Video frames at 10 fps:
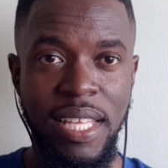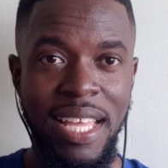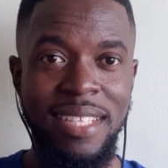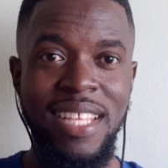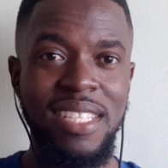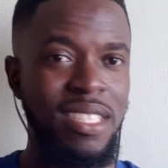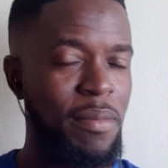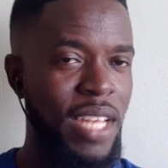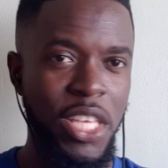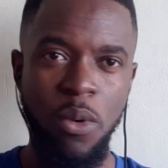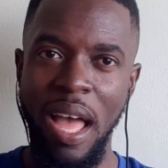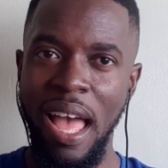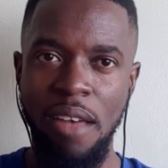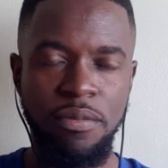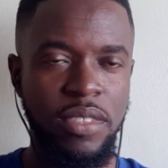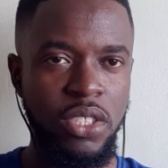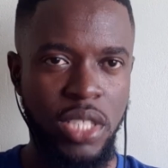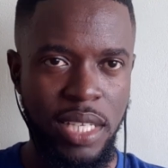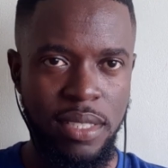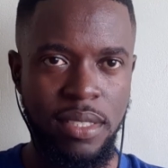And that's something that you have to
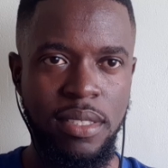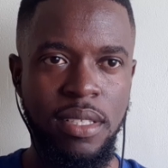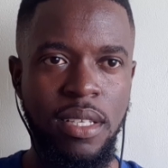just,